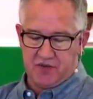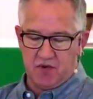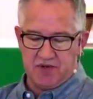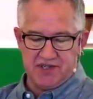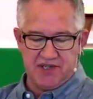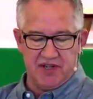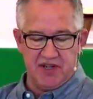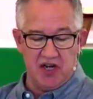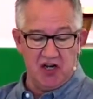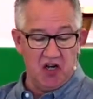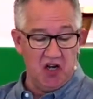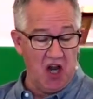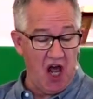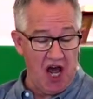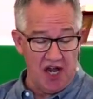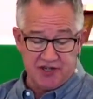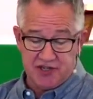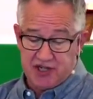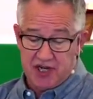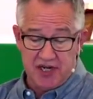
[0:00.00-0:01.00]
was the
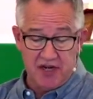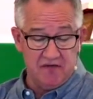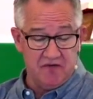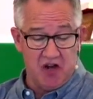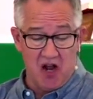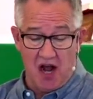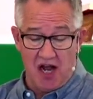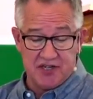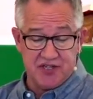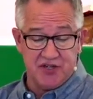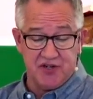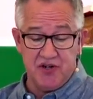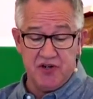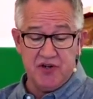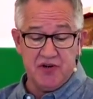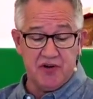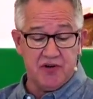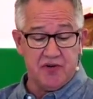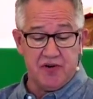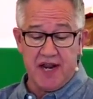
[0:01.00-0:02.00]
launching of God's
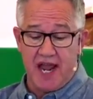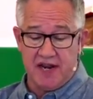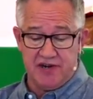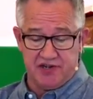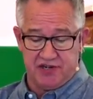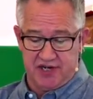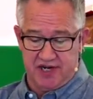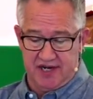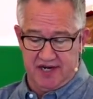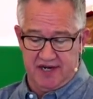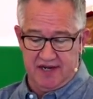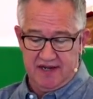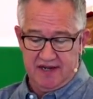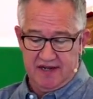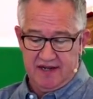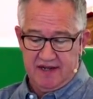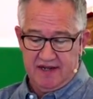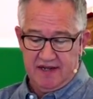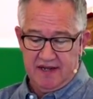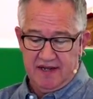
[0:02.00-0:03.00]
new creation
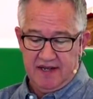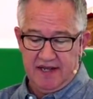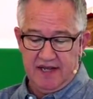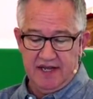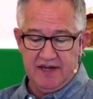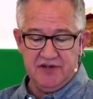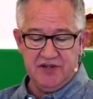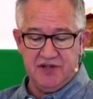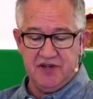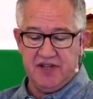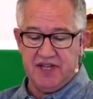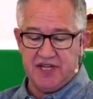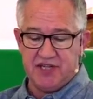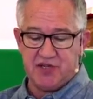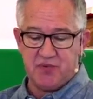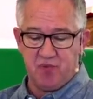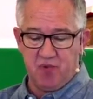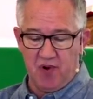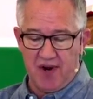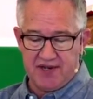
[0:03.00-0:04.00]
into
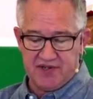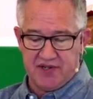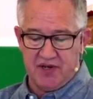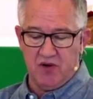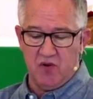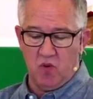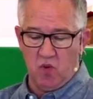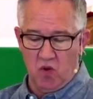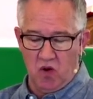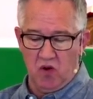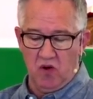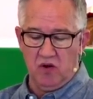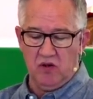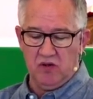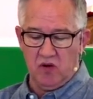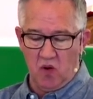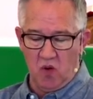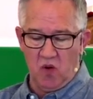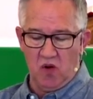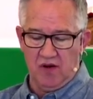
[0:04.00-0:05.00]
this present
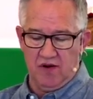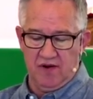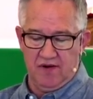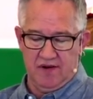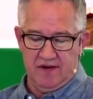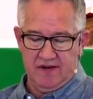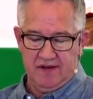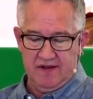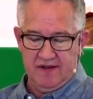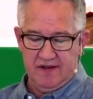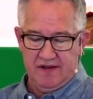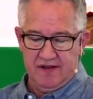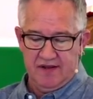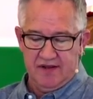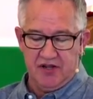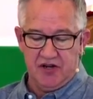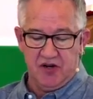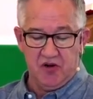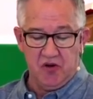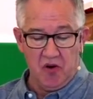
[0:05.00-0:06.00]
world order.
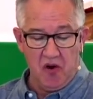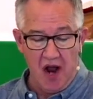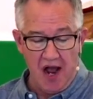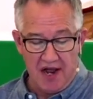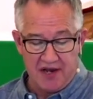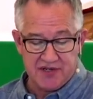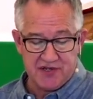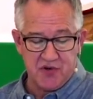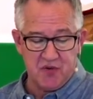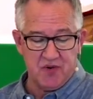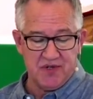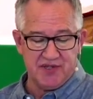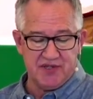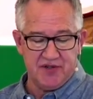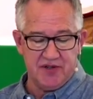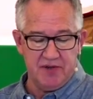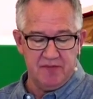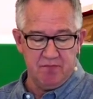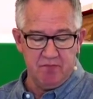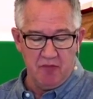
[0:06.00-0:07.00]
The cross was
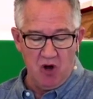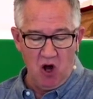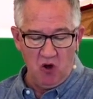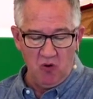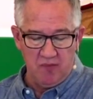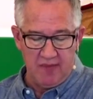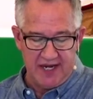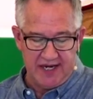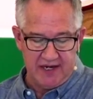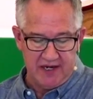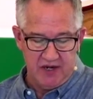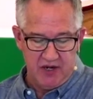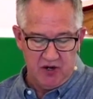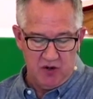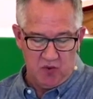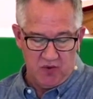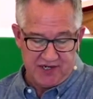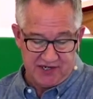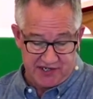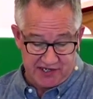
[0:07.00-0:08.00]
the moment
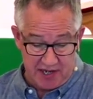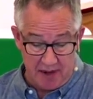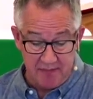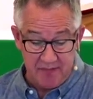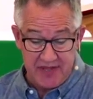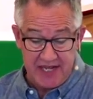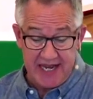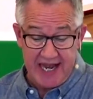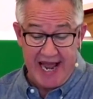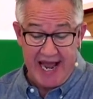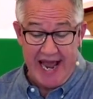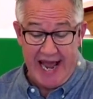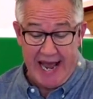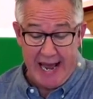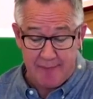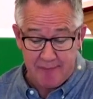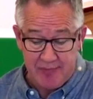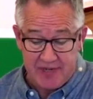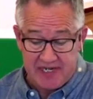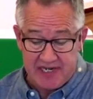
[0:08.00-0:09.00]
when something
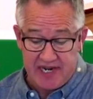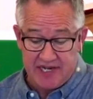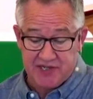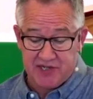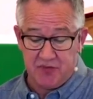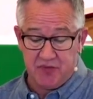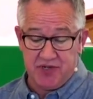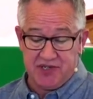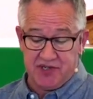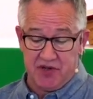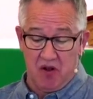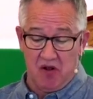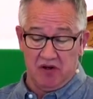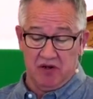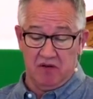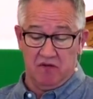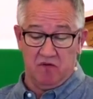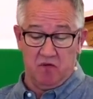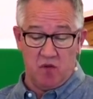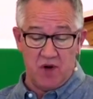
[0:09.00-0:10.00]
happened as a
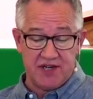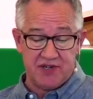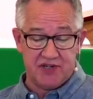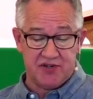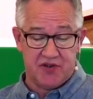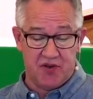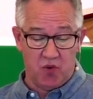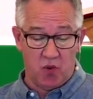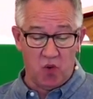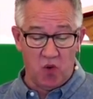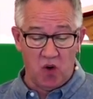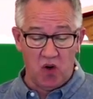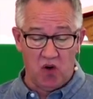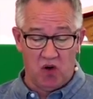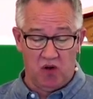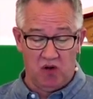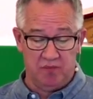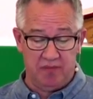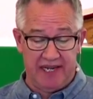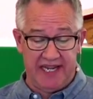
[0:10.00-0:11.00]
result of which the
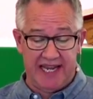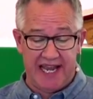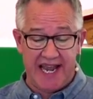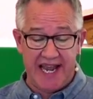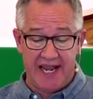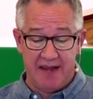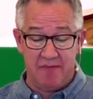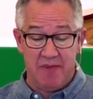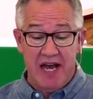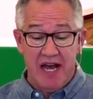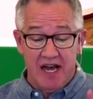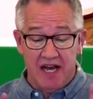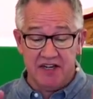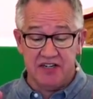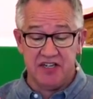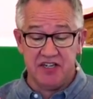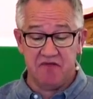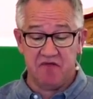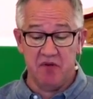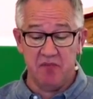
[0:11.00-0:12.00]
world became a
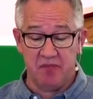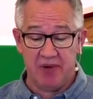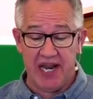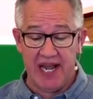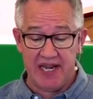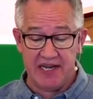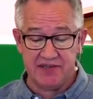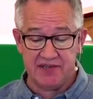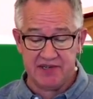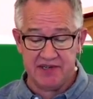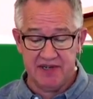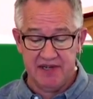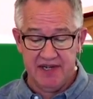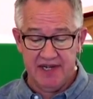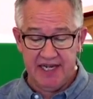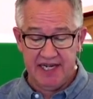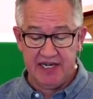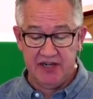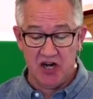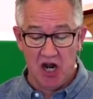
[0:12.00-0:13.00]
different place,
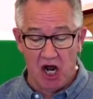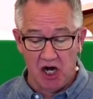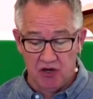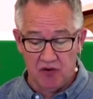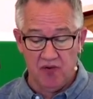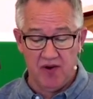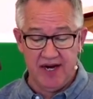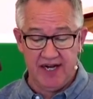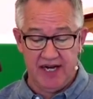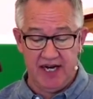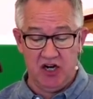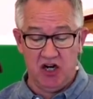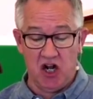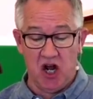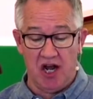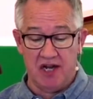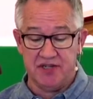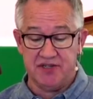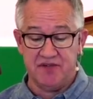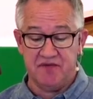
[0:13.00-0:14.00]
inaugurating
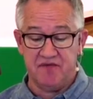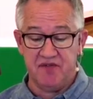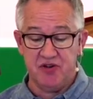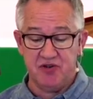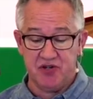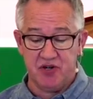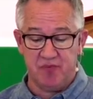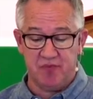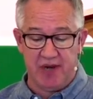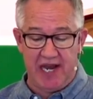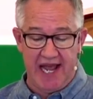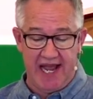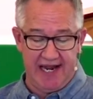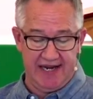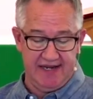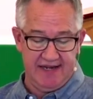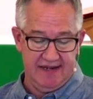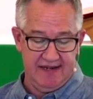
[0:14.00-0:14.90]
God's future plan.